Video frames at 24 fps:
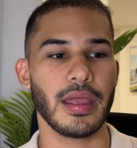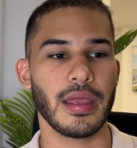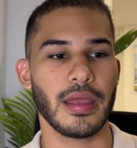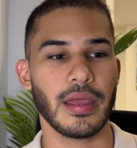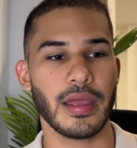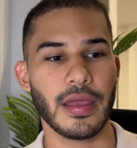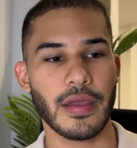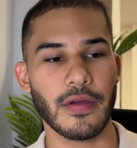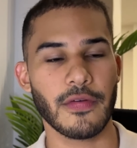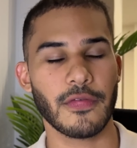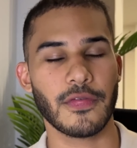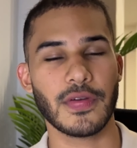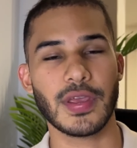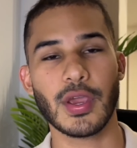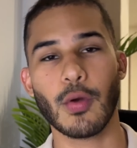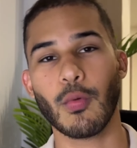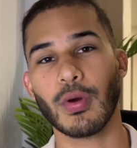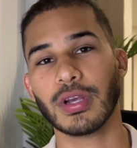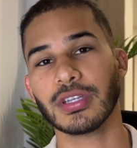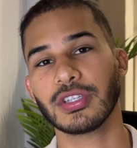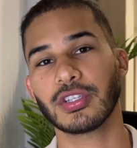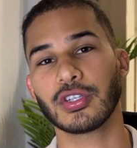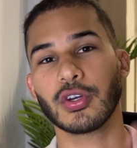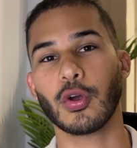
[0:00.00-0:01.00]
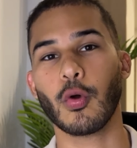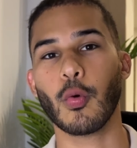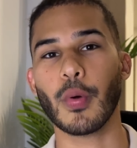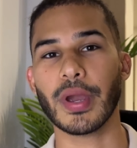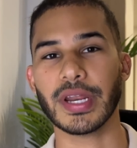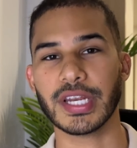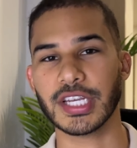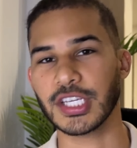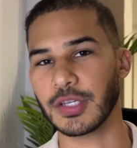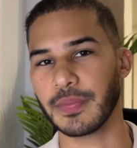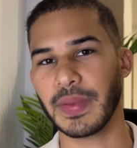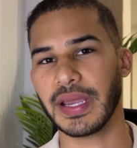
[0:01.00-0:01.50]
If he was to
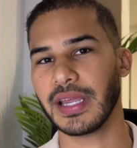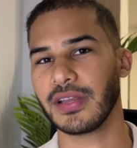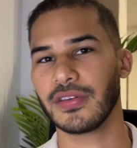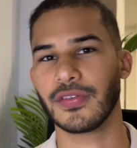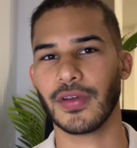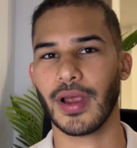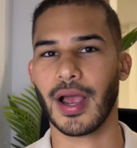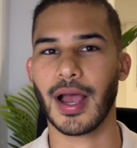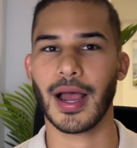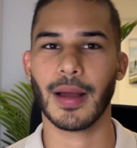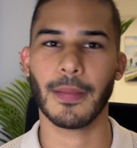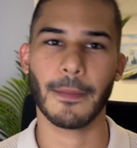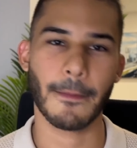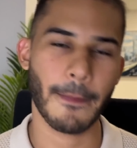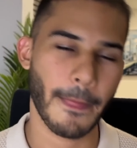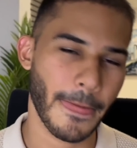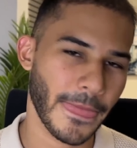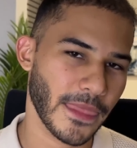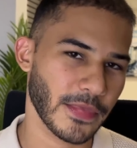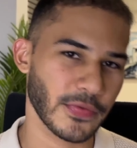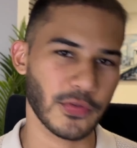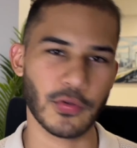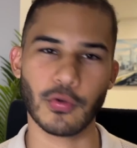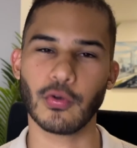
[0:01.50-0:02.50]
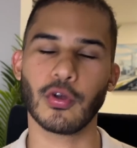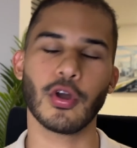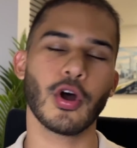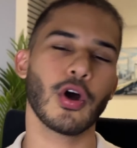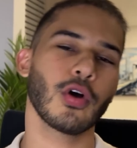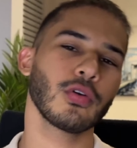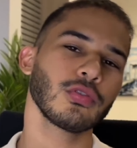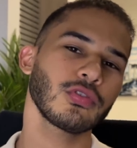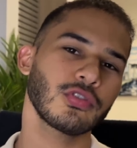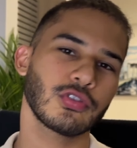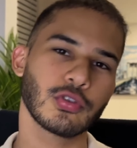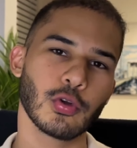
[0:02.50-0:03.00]
quit his main job, to
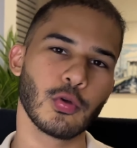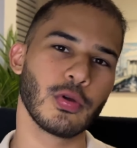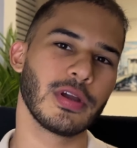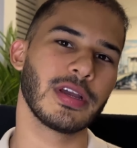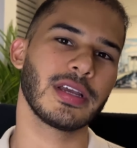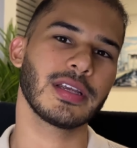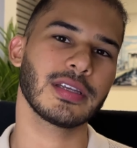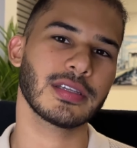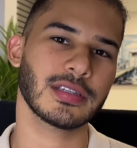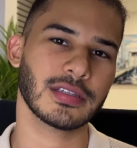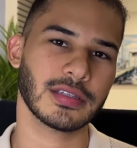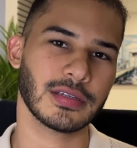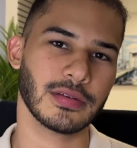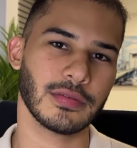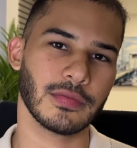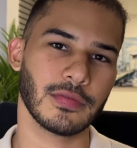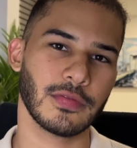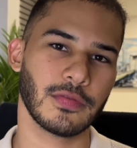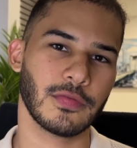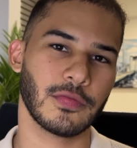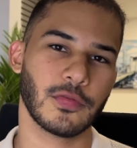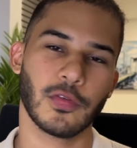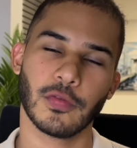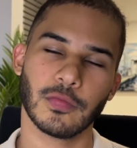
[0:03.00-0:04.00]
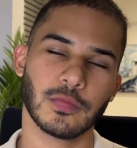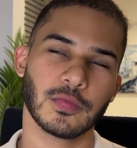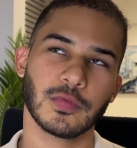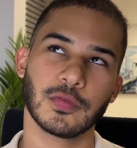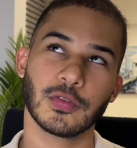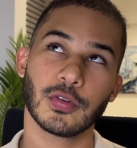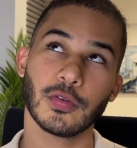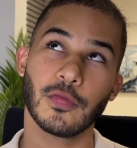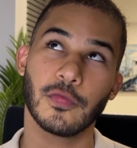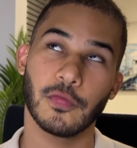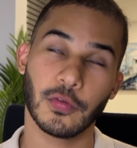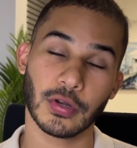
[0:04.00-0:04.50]
go
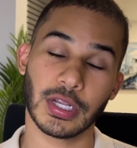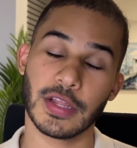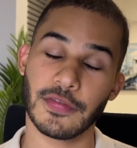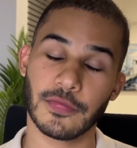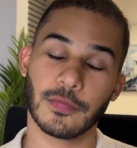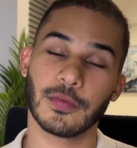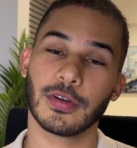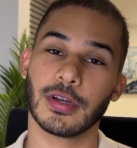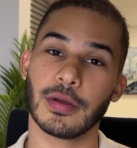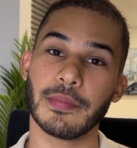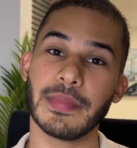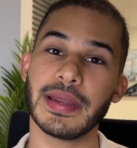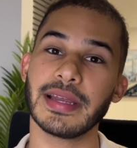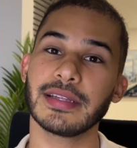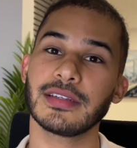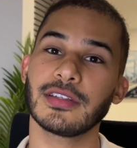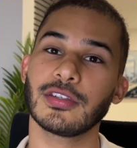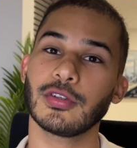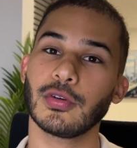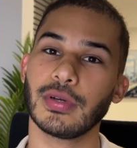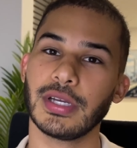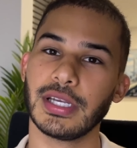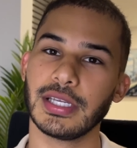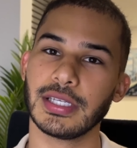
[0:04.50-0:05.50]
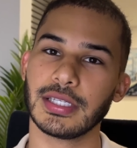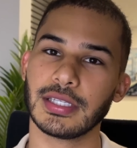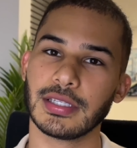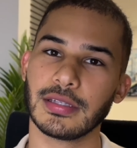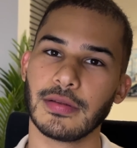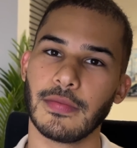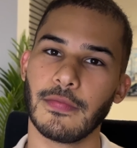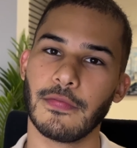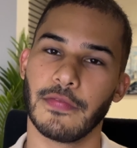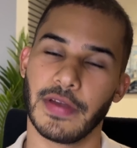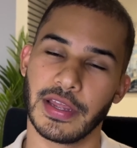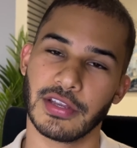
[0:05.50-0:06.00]
to fully commit to his
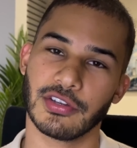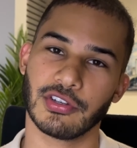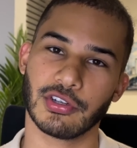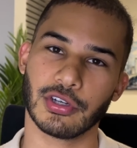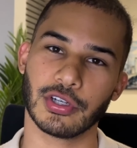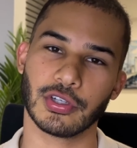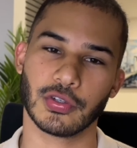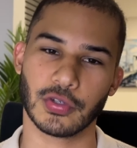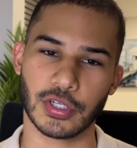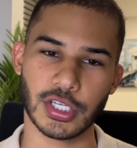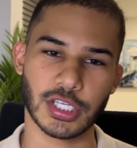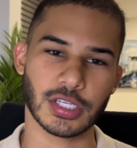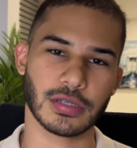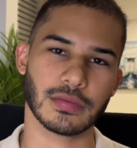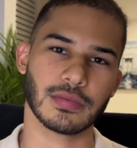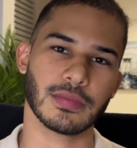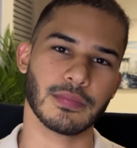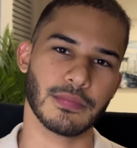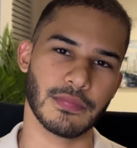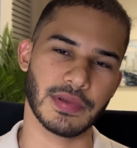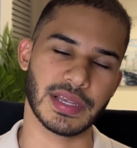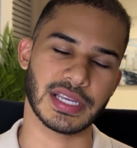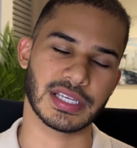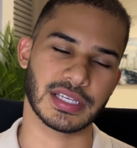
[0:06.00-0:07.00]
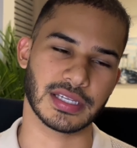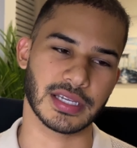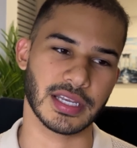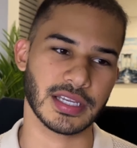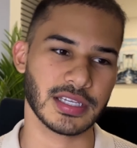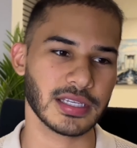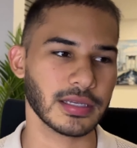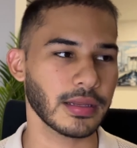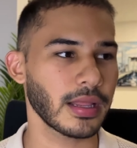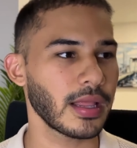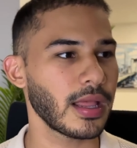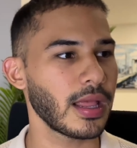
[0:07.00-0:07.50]
venture, to his
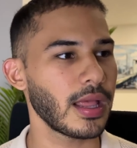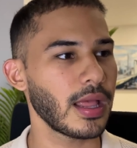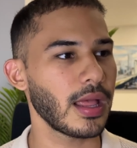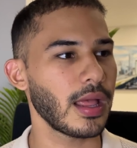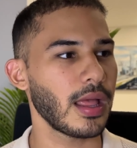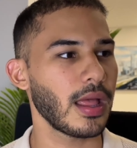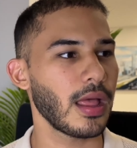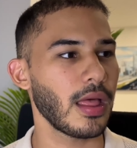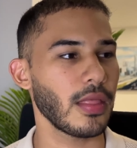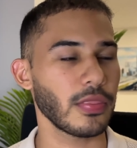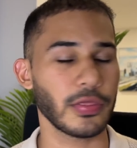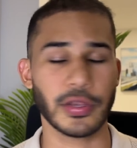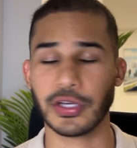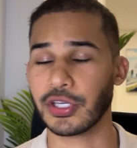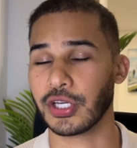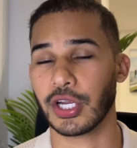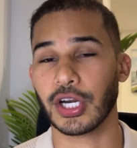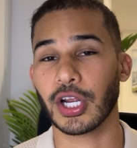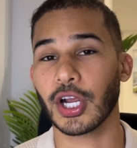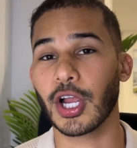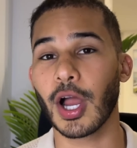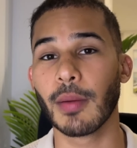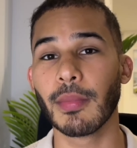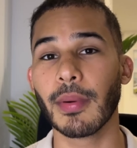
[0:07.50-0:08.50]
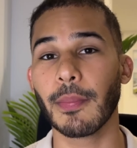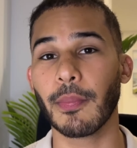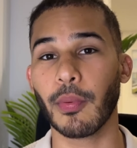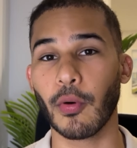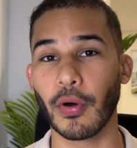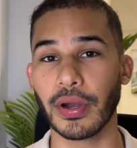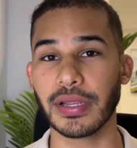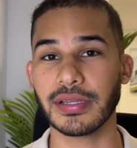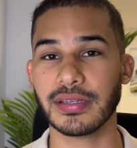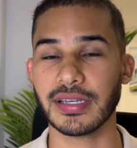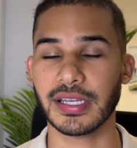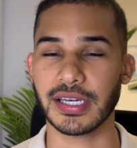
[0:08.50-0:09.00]
business, there's going to come a
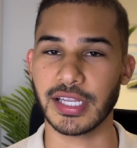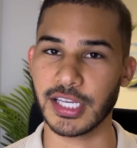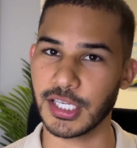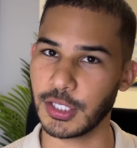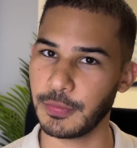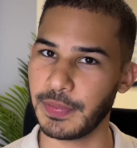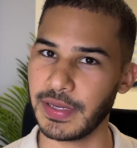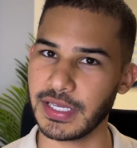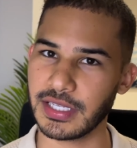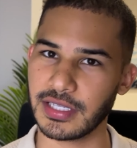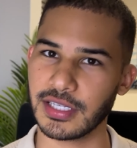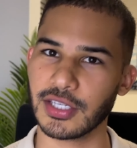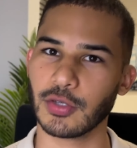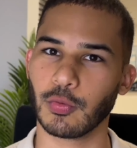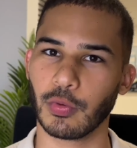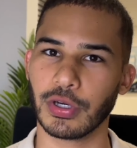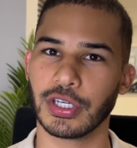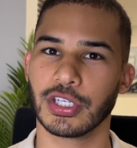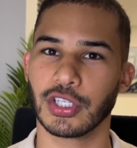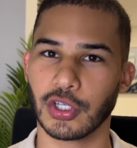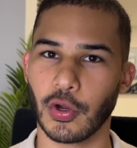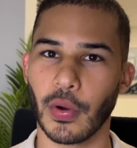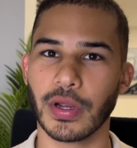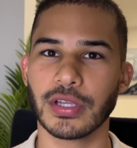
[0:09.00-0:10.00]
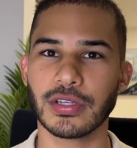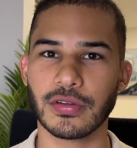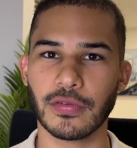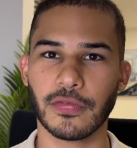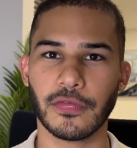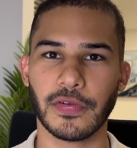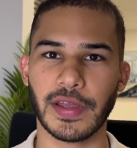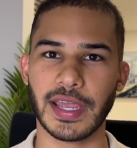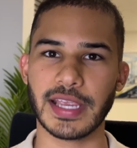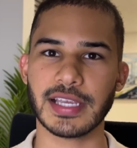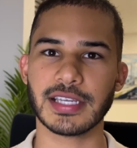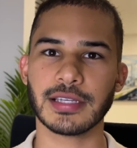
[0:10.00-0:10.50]
point in his business where he's going to
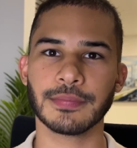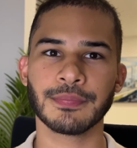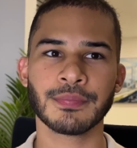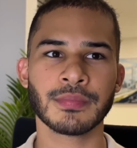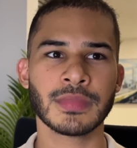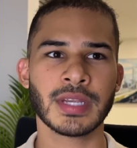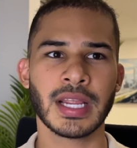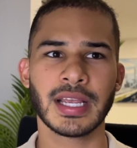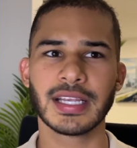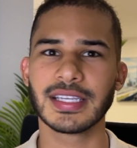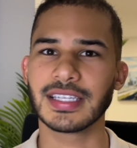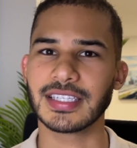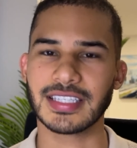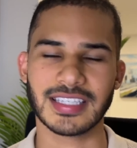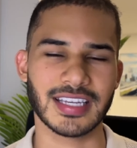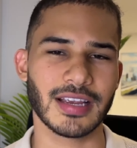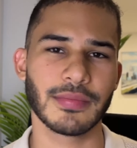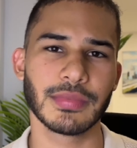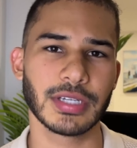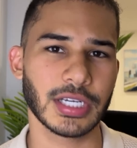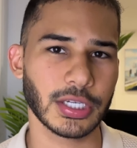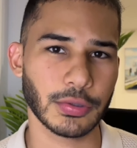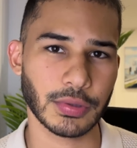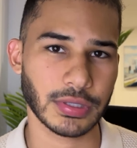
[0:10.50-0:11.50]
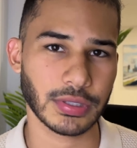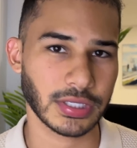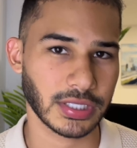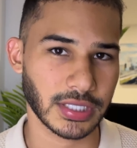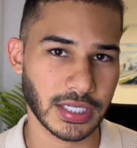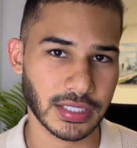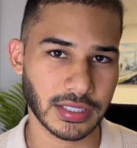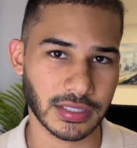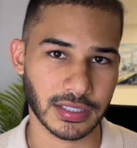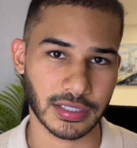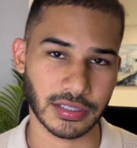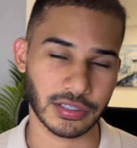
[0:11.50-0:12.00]
face similar
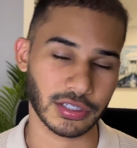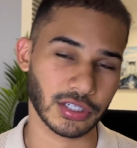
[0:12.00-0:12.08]
resistance.